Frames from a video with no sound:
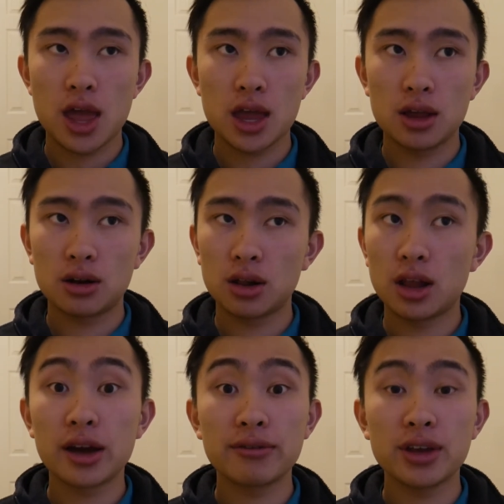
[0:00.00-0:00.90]
And a
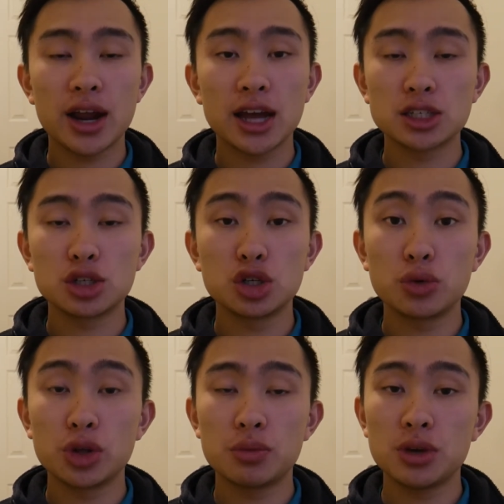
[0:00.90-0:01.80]
lot of it has to do
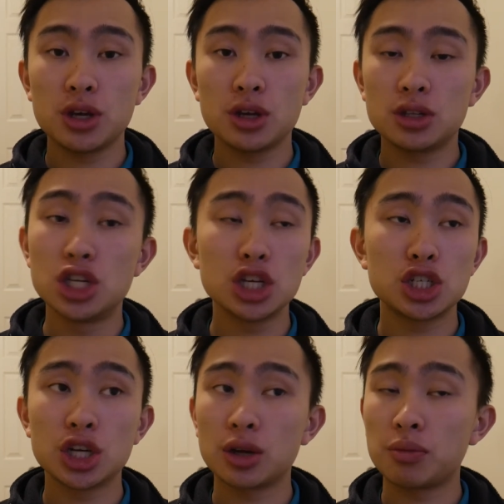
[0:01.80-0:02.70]
with me
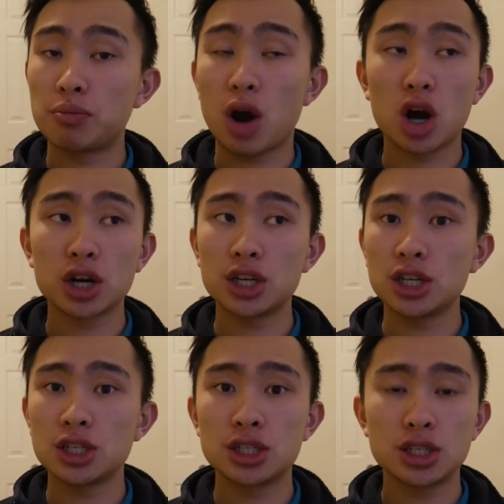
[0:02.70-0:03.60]
ditching parties,